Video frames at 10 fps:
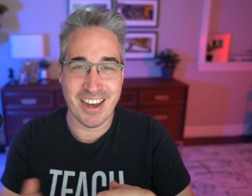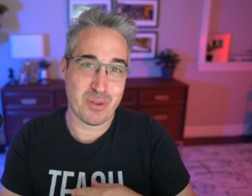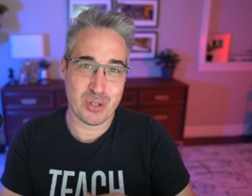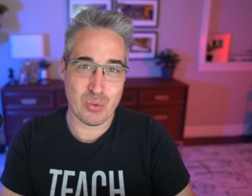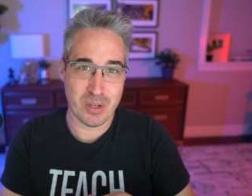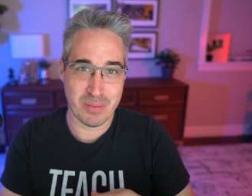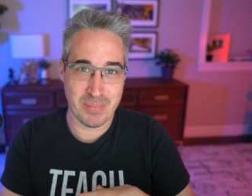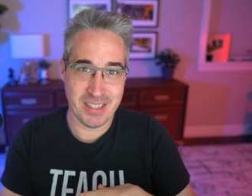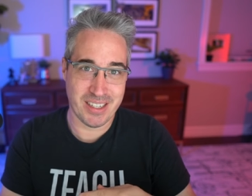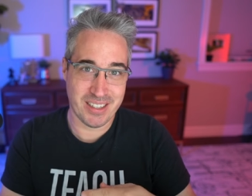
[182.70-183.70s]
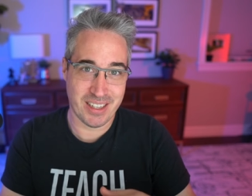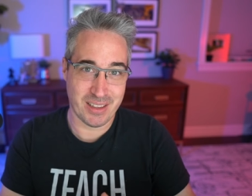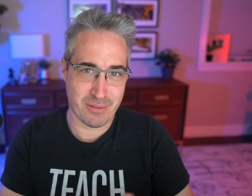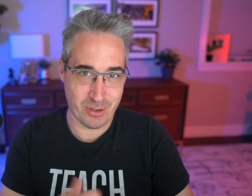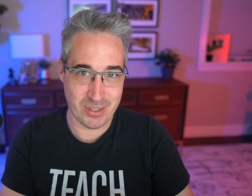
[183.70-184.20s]
The first one being that
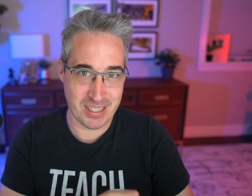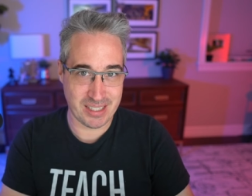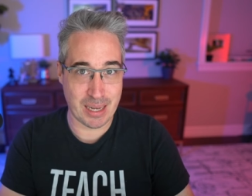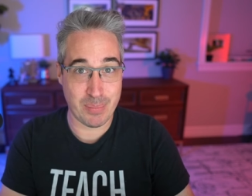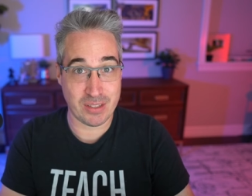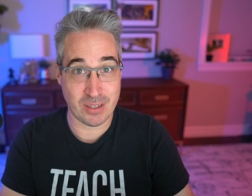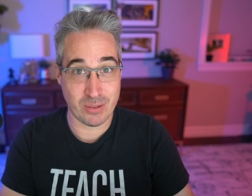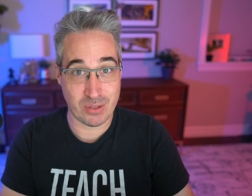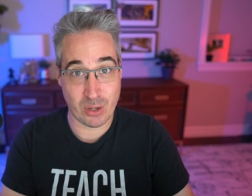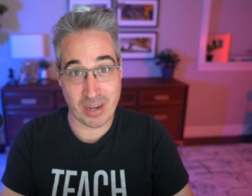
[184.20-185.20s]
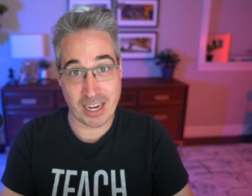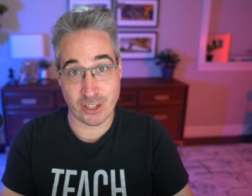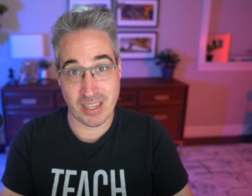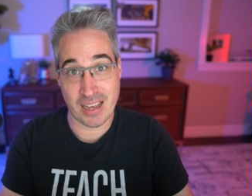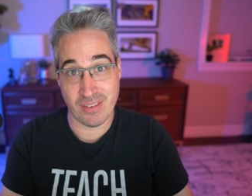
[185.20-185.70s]
the first six episodes don't
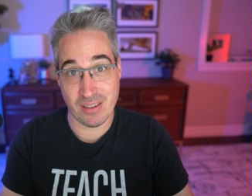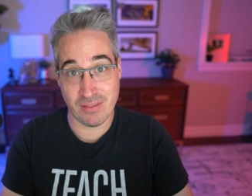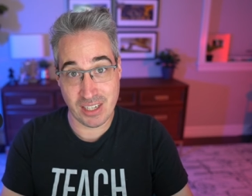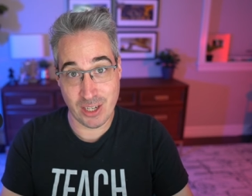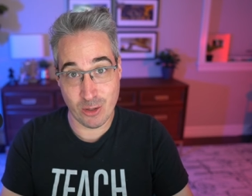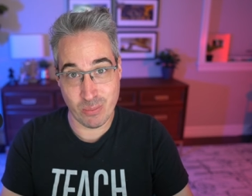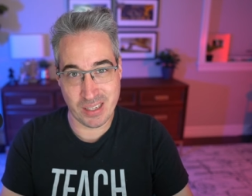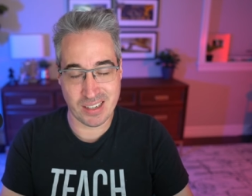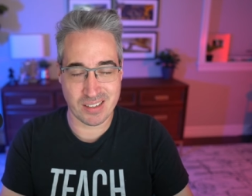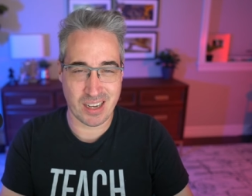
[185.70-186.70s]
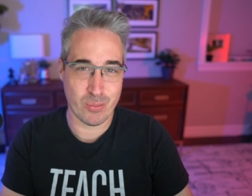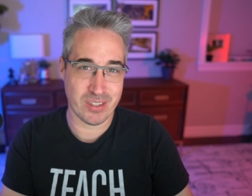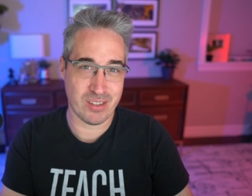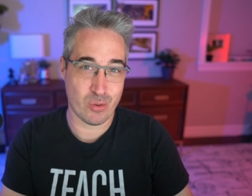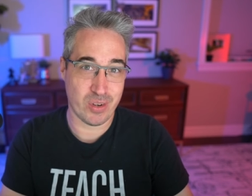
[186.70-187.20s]
actually have any video because I
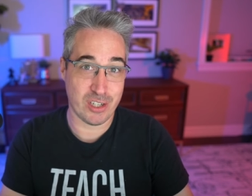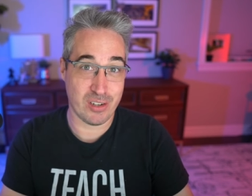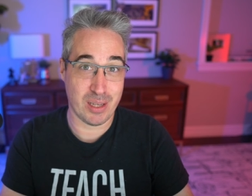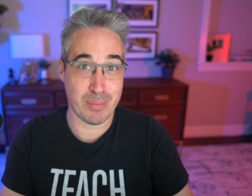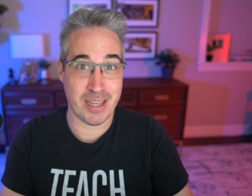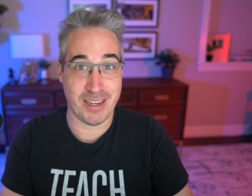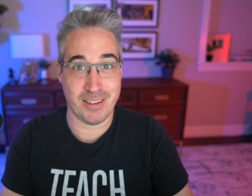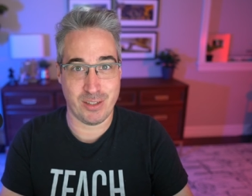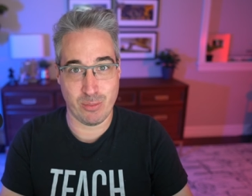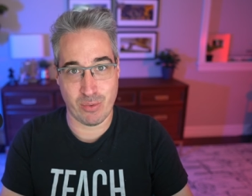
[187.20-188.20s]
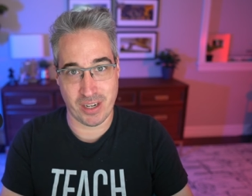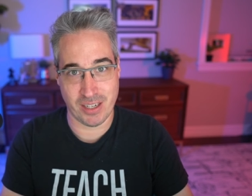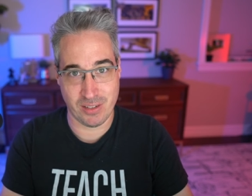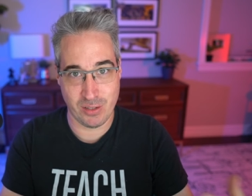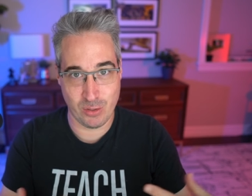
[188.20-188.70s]
wasn't originally planning to bring
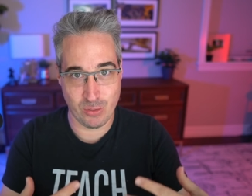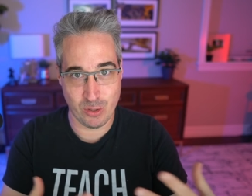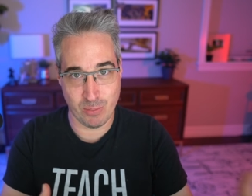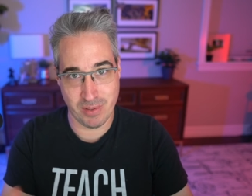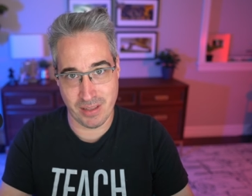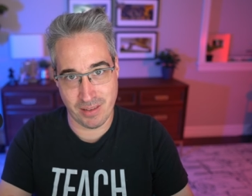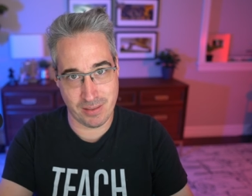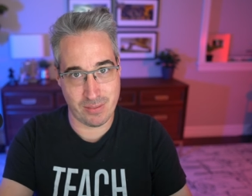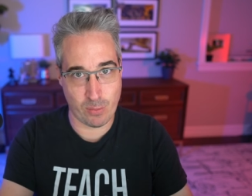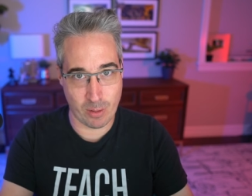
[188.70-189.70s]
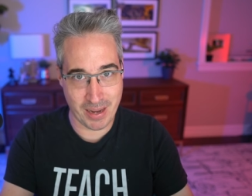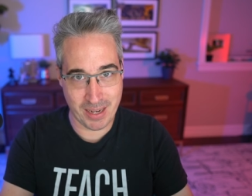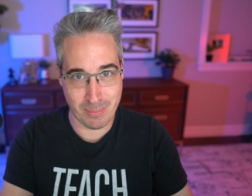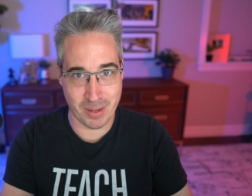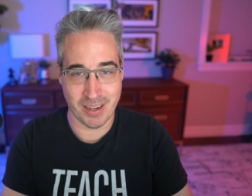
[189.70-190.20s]
it to YouTube in this
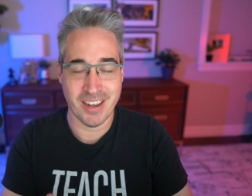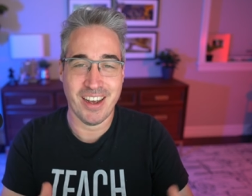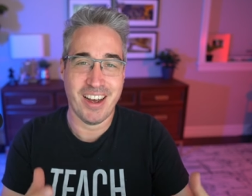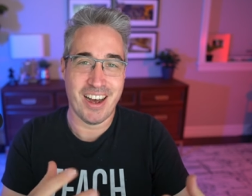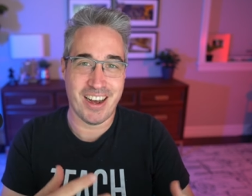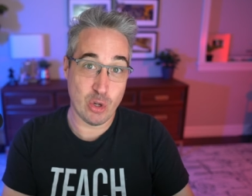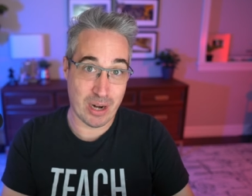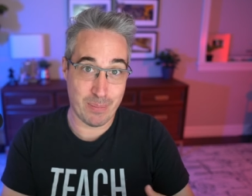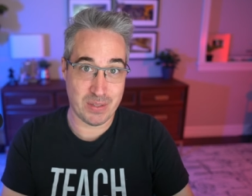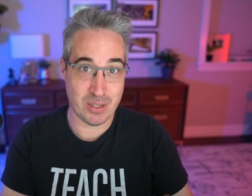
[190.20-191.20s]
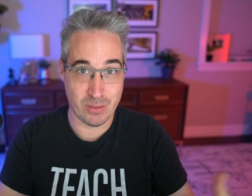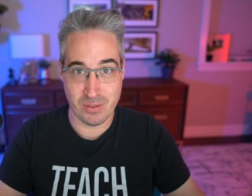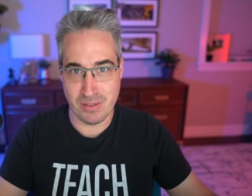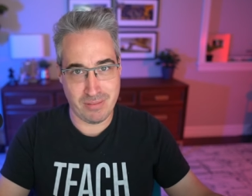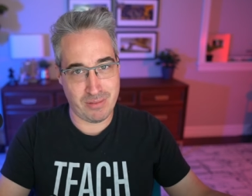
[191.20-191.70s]
format, but the newer
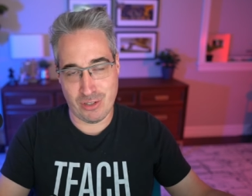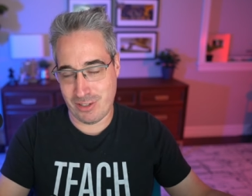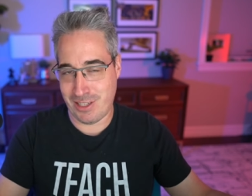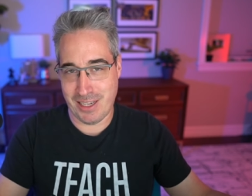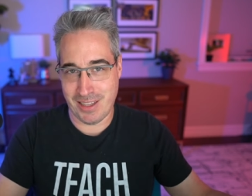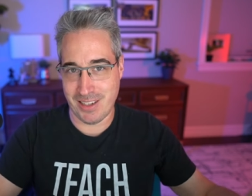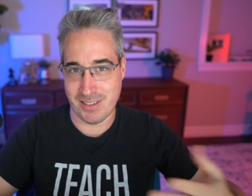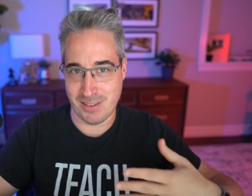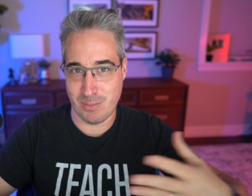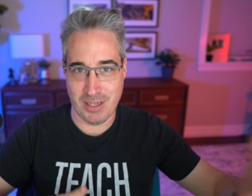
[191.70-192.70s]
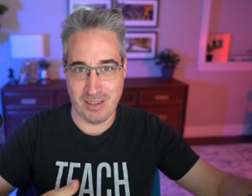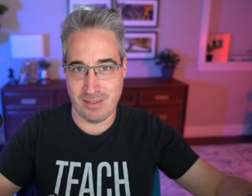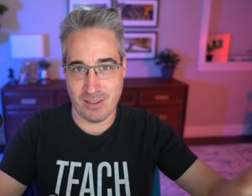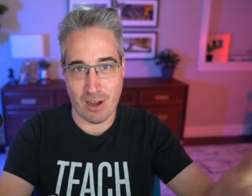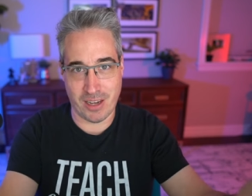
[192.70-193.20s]
episodes, just like this, it's me
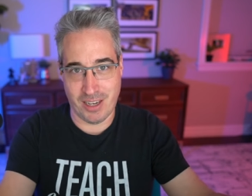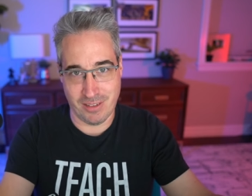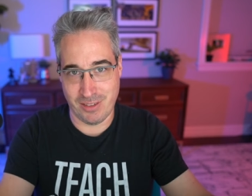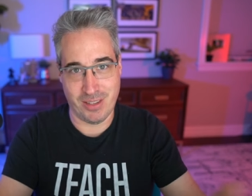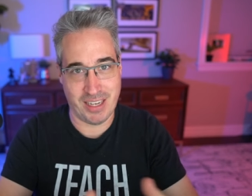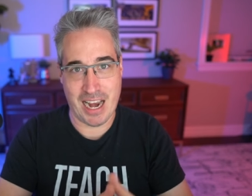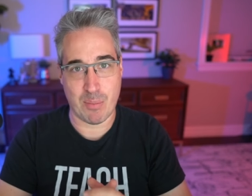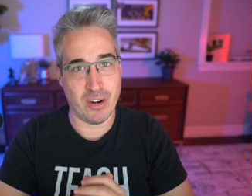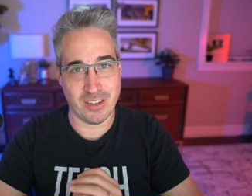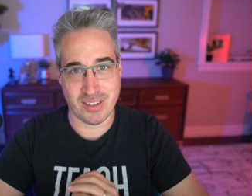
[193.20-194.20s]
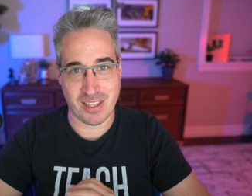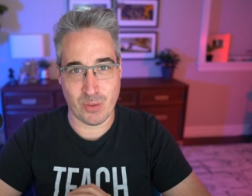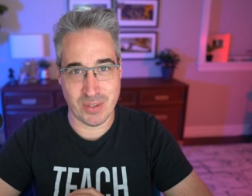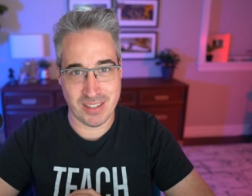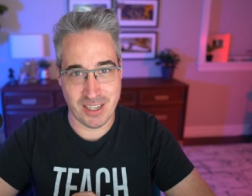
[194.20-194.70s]
talking to the camera, just
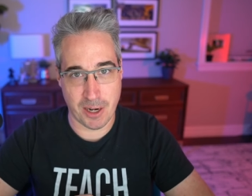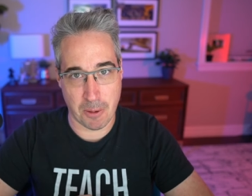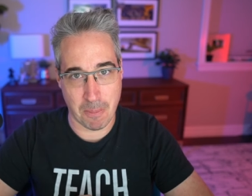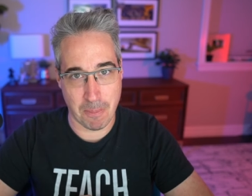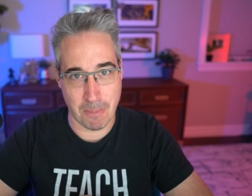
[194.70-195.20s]
like we see here.